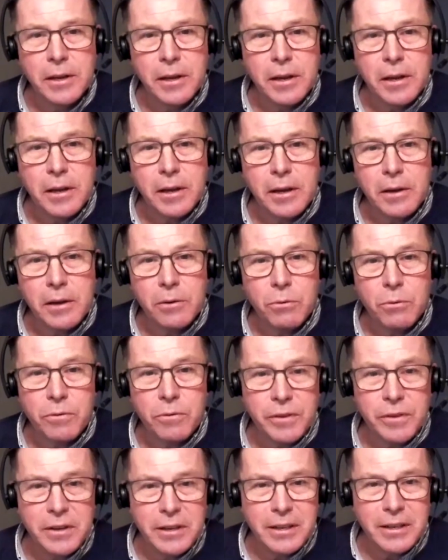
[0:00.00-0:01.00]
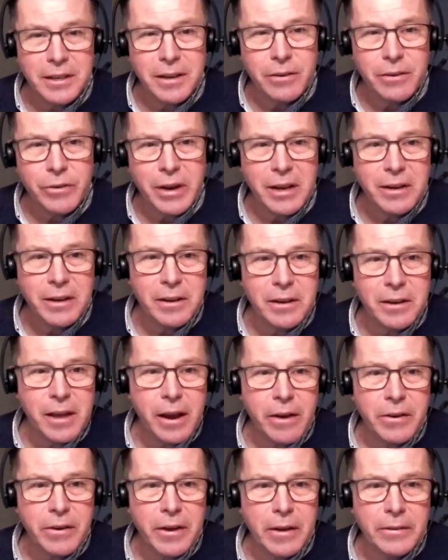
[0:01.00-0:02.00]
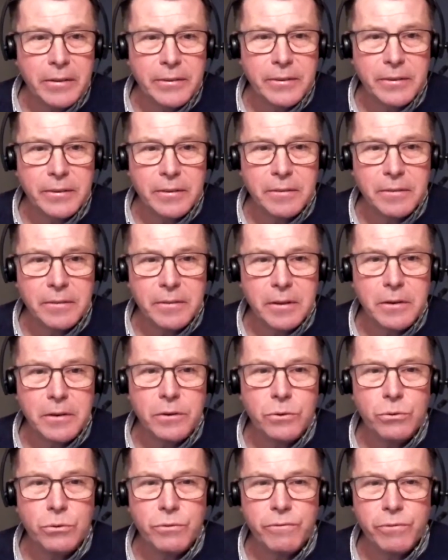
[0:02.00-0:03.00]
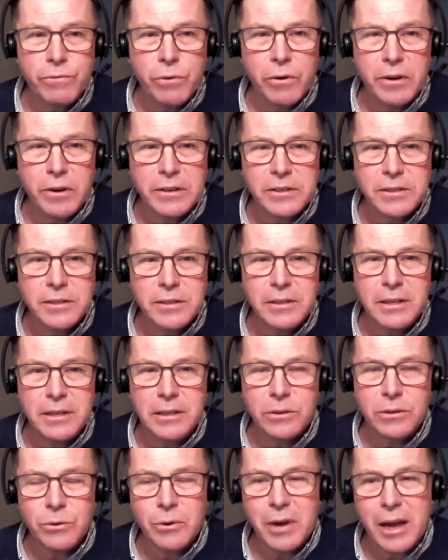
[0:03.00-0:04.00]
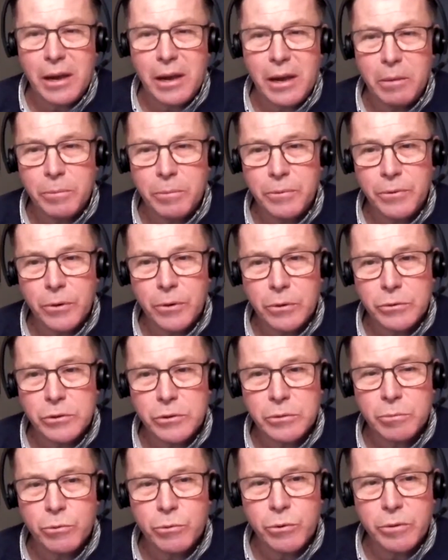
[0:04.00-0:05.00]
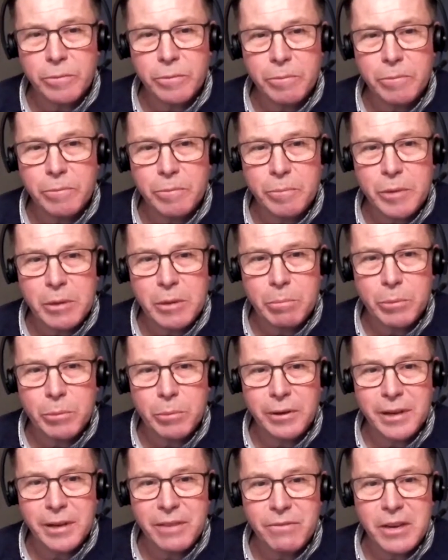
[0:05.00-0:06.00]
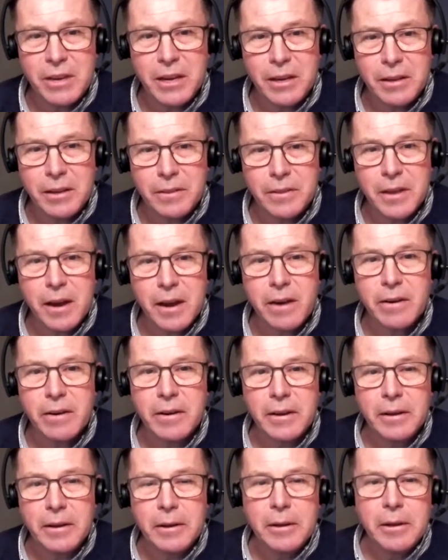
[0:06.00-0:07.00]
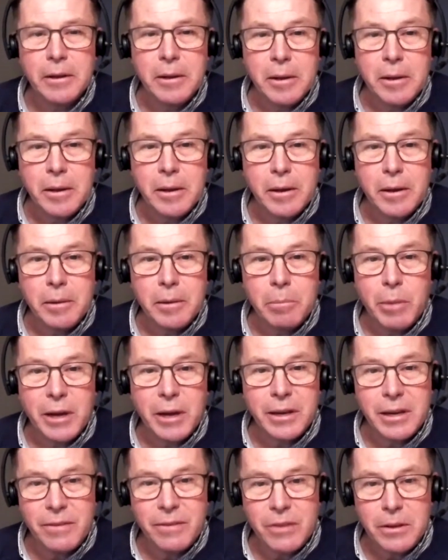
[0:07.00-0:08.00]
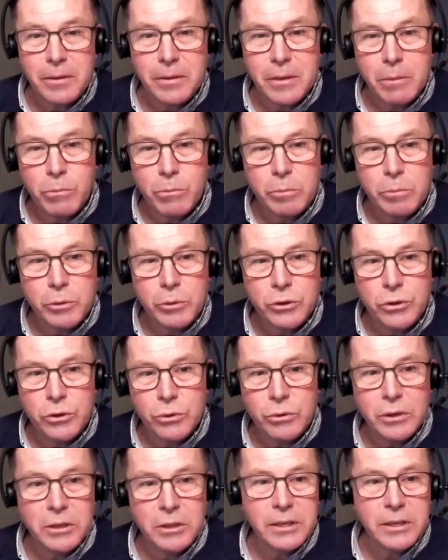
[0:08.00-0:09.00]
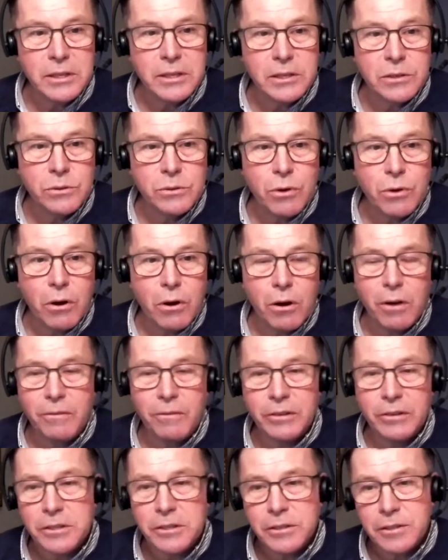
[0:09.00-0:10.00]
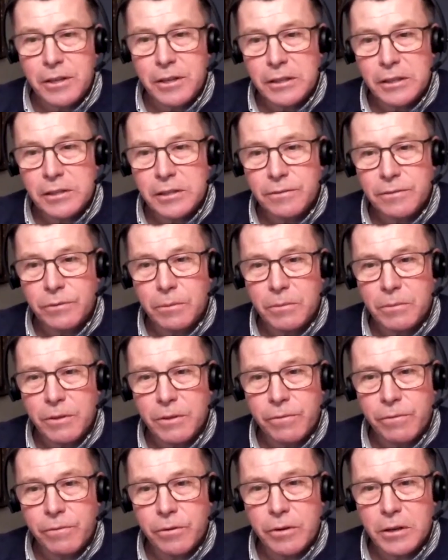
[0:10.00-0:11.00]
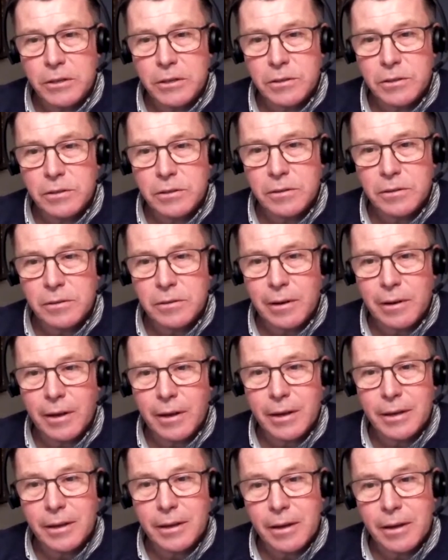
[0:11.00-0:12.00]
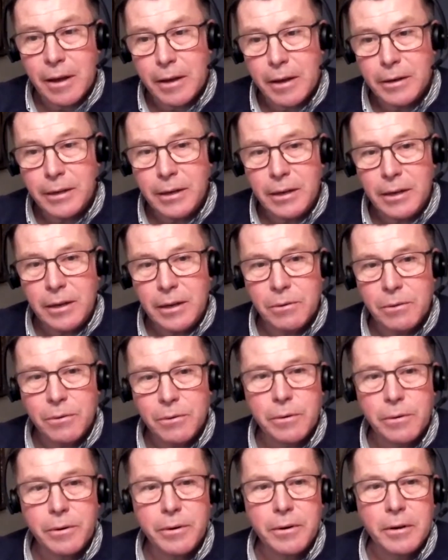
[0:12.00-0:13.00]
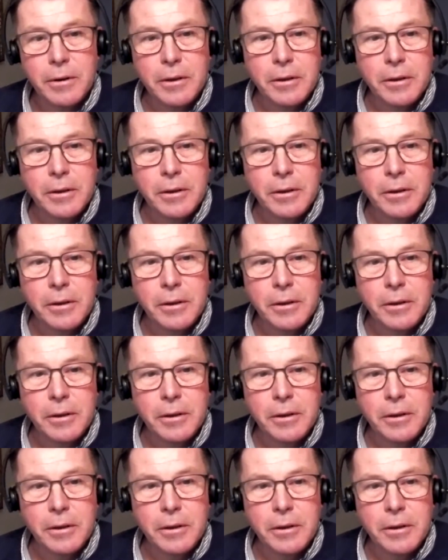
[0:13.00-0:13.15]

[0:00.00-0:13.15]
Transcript: often in degraded areas, the new forests need to help those poor people living in there by giving them opportunities to harvest things from the forest, like honey or